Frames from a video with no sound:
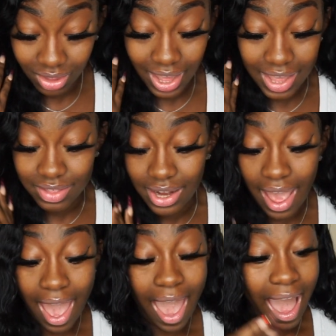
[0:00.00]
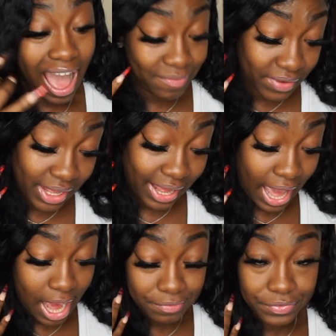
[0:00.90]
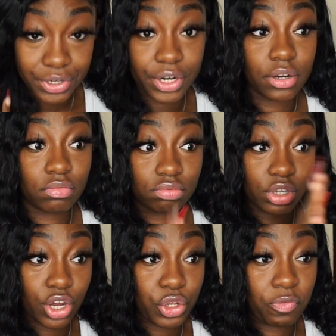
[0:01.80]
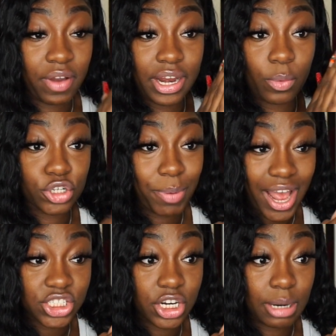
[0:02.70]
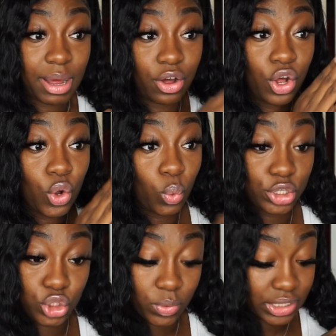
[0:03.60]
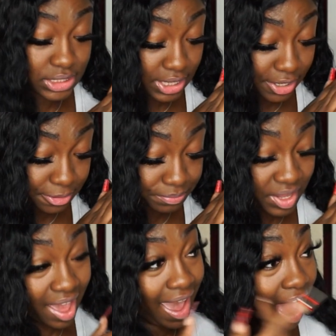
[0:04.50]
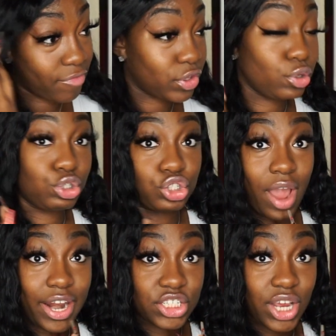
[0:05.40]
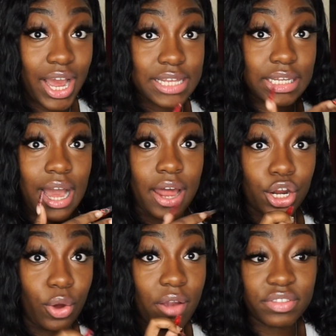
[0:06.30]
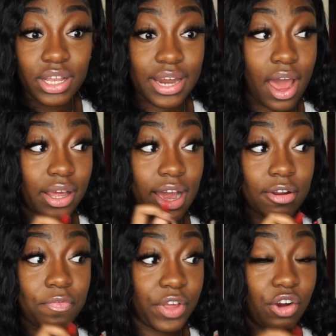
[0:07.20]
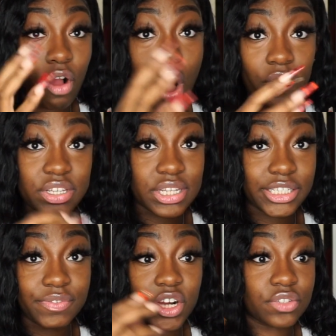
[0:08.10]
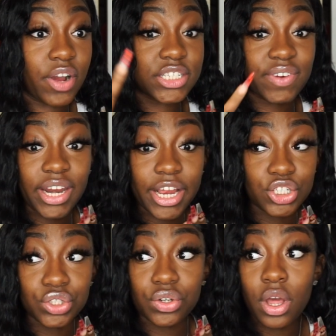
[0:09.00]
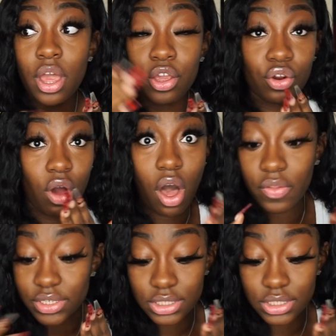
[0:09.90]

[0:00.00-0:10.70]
And then I feel like after, you know, you find out what you're passionate about, what you want to sell, after you strategize and kind of know everything down and kind of figure out all these things as far as financial, you know, all